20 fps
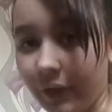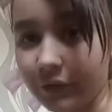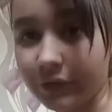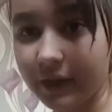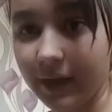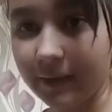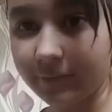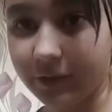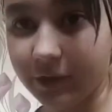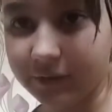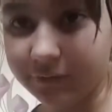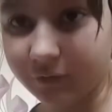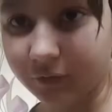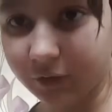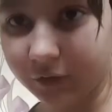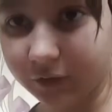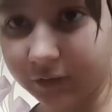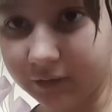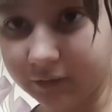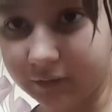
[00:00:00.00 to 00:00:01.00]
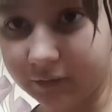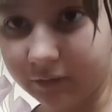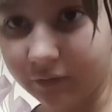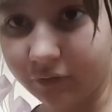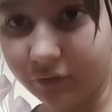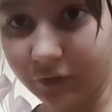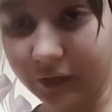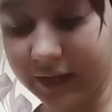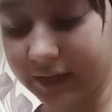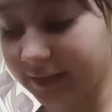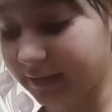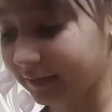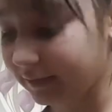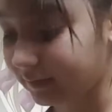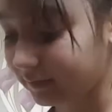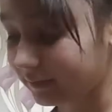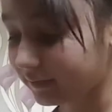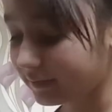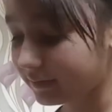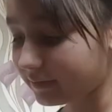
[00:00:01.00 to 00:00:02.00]
also have this for
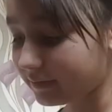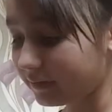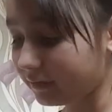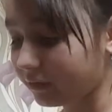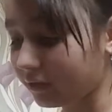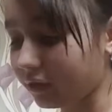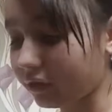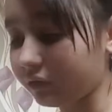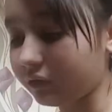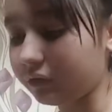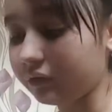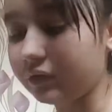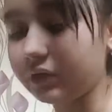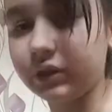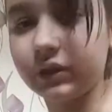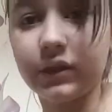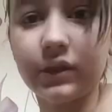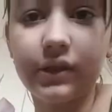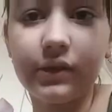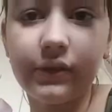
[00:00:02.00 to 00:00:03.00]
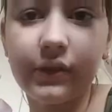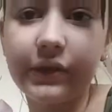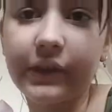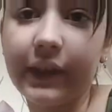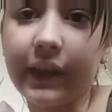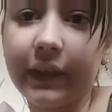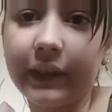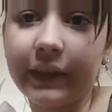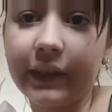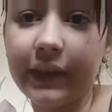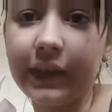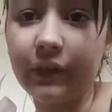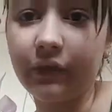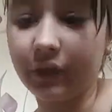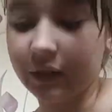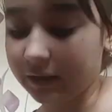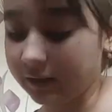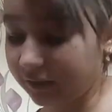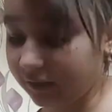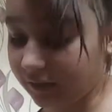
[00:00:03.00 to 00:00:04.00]
rings, you know. It's like a key
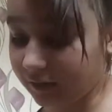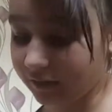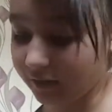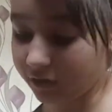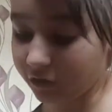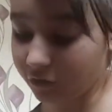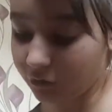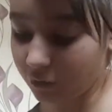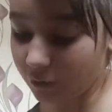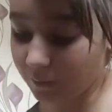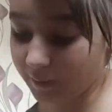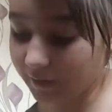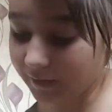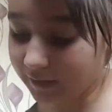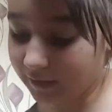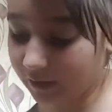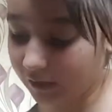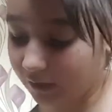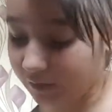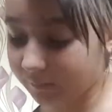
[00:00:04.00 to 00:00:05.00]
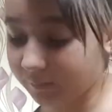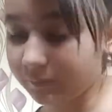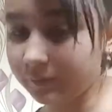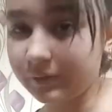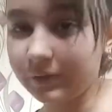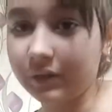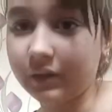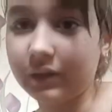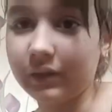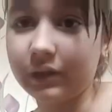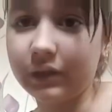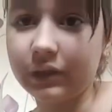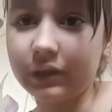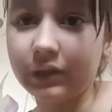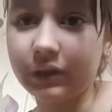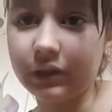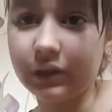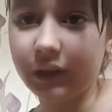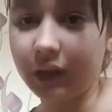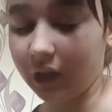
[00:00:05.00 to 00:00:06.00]
ring, and then you open it up.
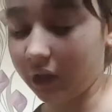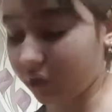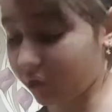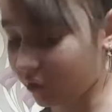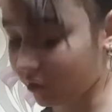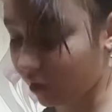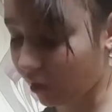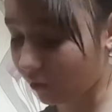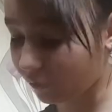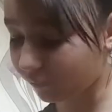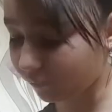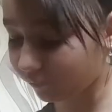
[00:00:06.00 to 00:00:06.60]
Here you go.